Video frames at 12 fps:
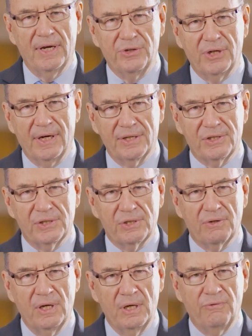our
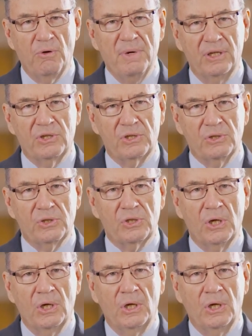diocese, for ministers